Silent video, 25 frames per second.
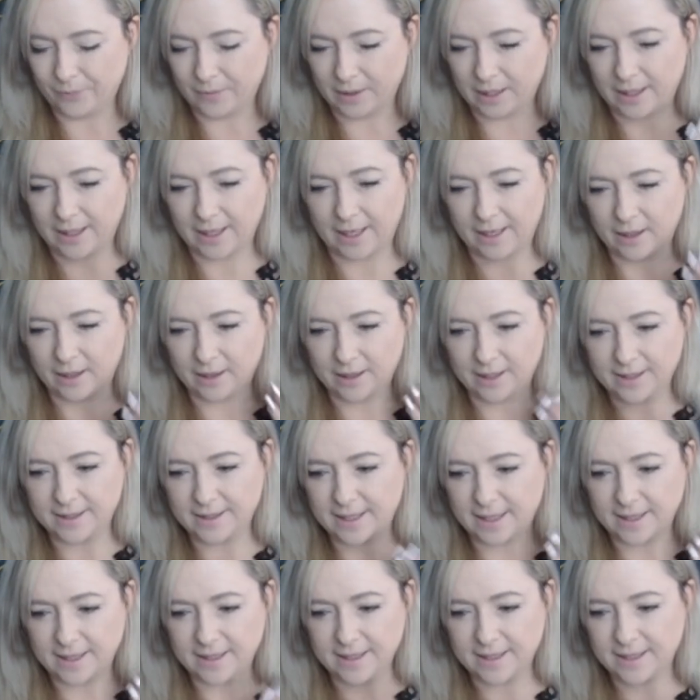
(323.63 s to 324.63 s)
okay, the
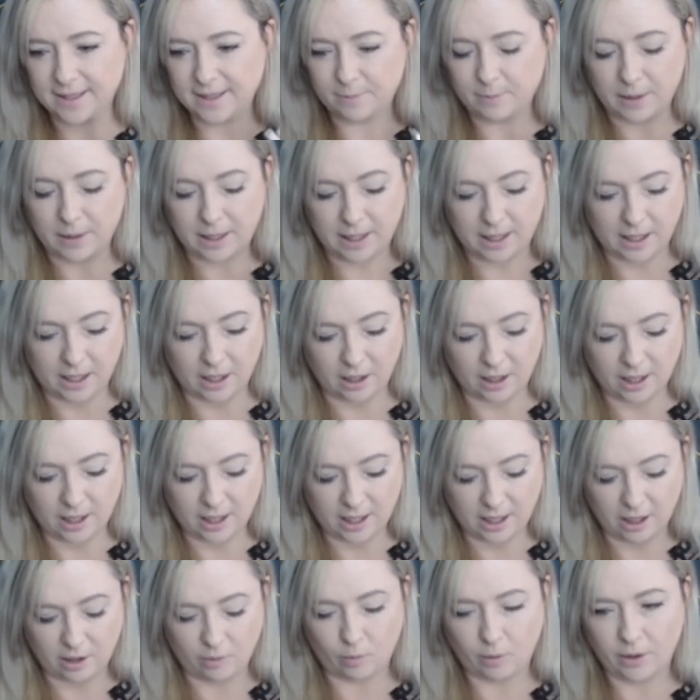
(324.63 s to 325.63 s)
sense being
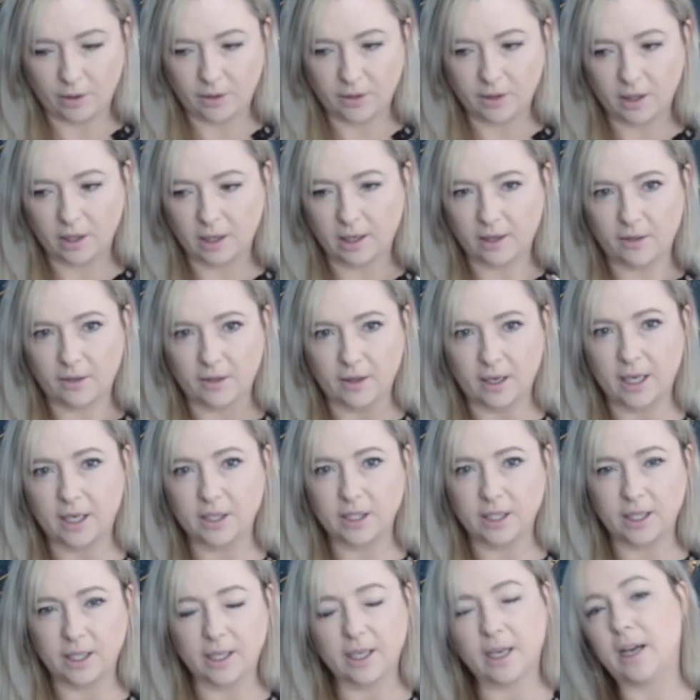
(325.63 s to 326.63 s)
here with the
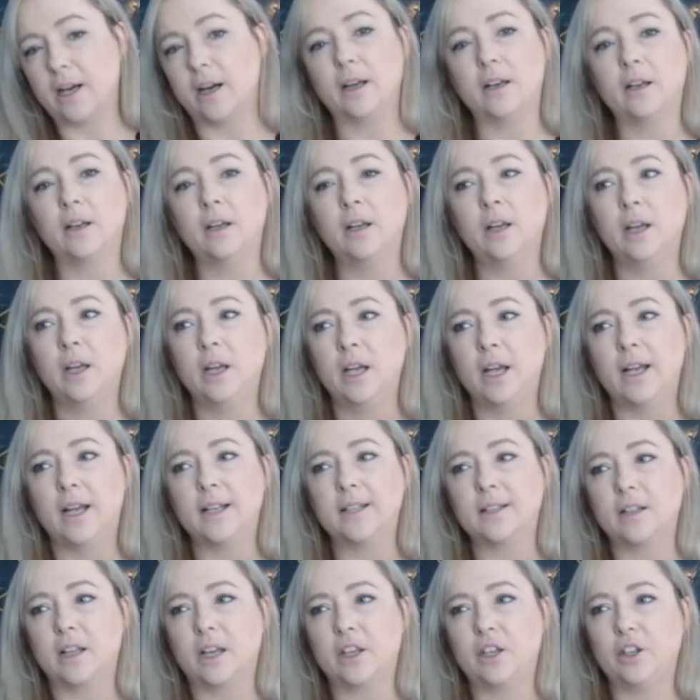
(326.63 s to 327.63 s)
lethargic card,
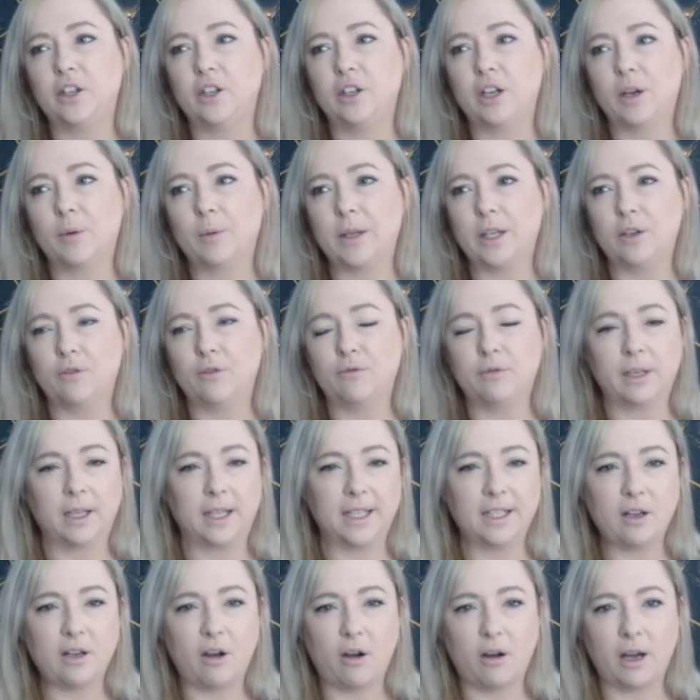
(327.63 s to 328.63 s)
it's like, you know, when you're
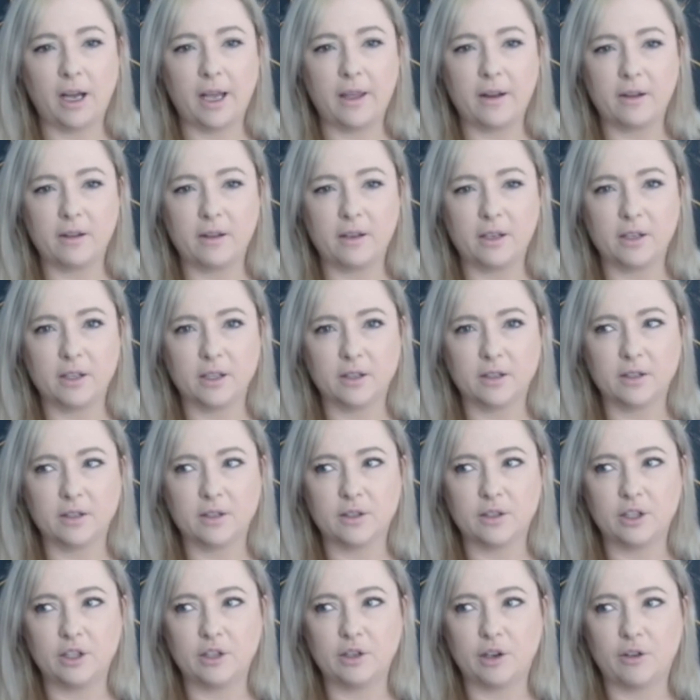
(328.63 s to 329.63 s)
really tired and
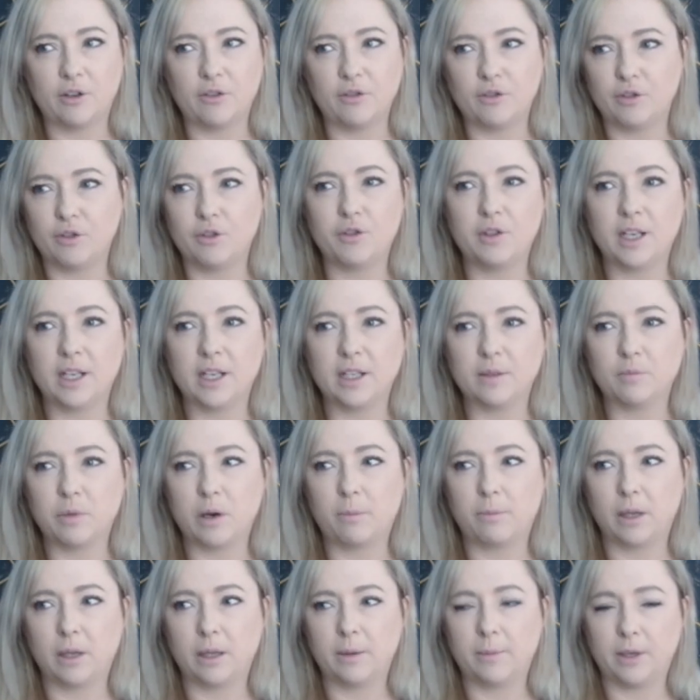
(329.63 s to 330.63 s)
you don't do things
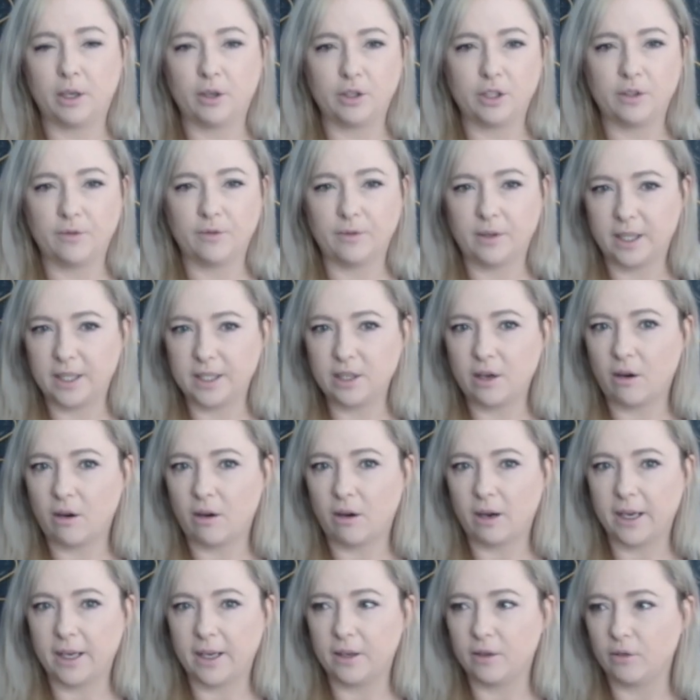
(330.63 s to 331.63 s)
properly because you're very
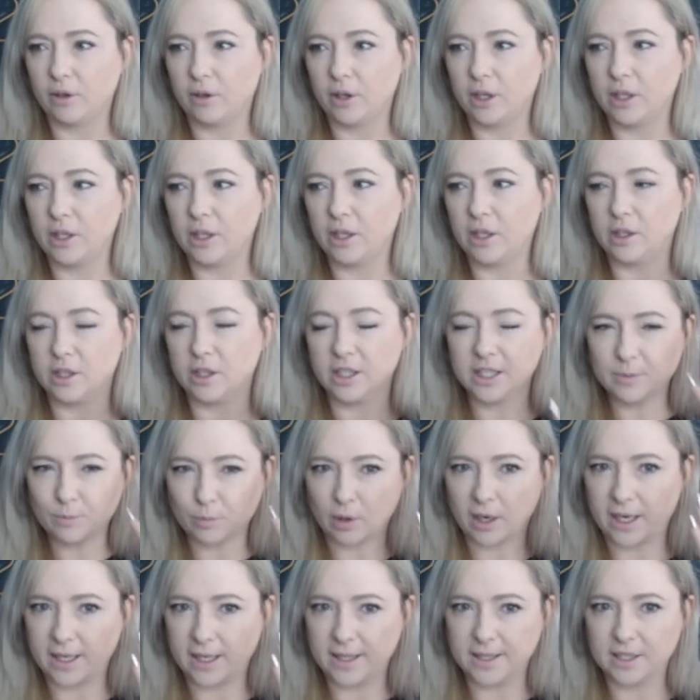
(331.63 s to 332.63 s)
tired, or you just
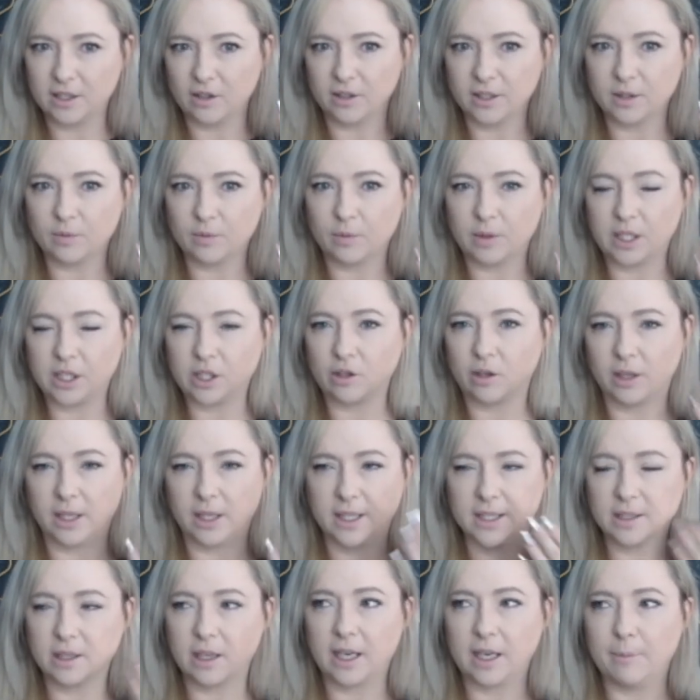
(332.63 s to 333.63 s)
brain's not switched on.
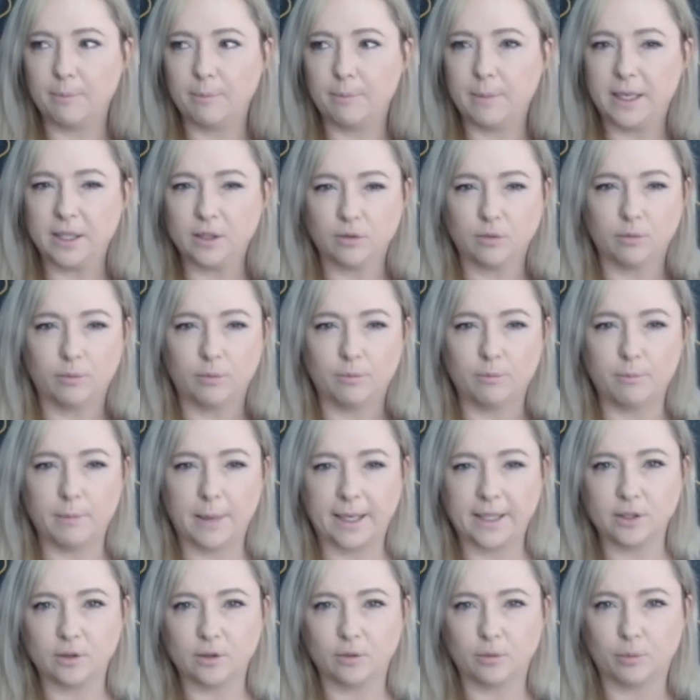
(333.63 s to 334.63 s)
There's like a
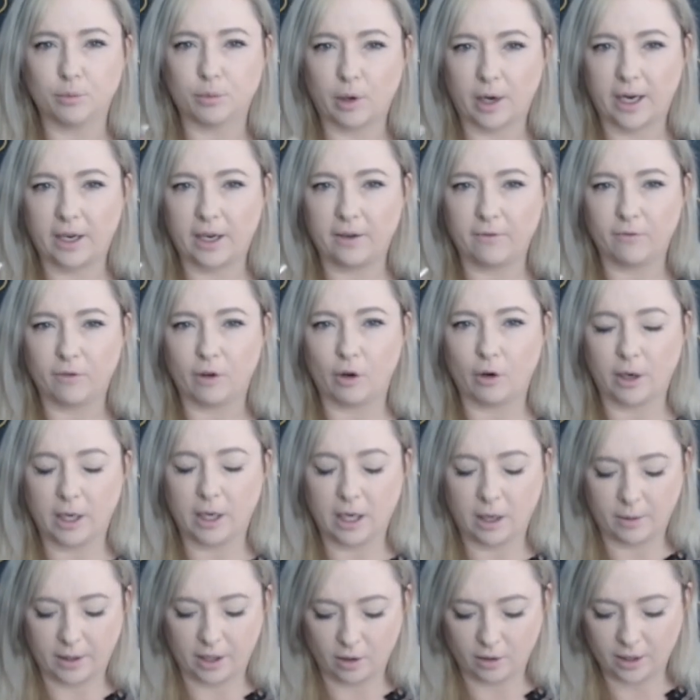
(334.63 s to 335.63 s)
mental brain fog
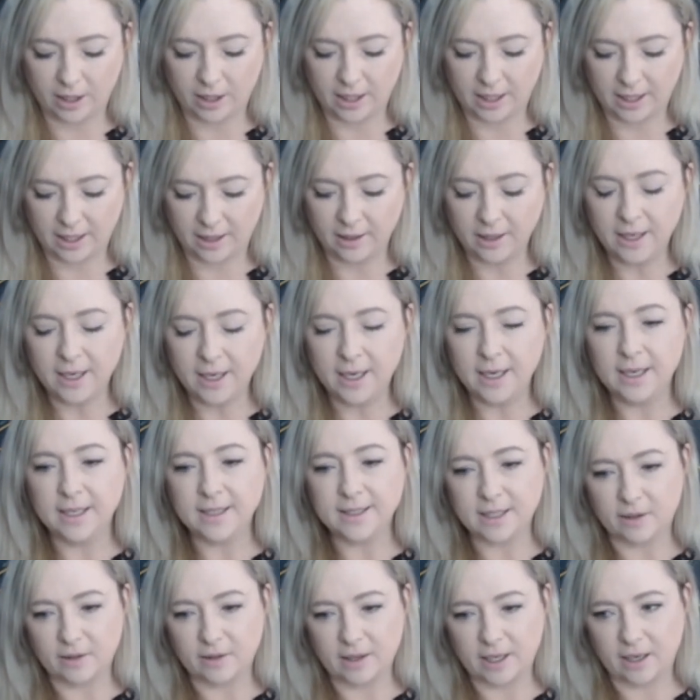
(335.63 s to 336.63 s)
going on here.
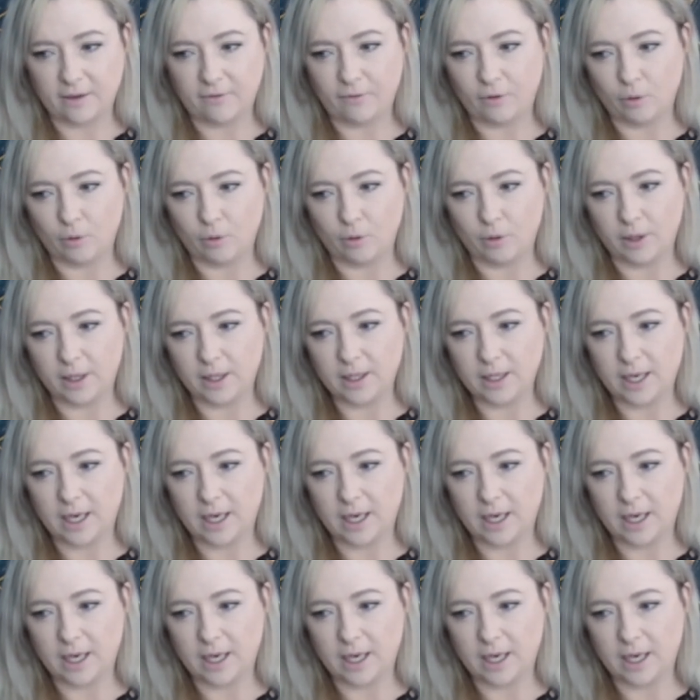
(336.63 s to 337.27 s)
So therefore,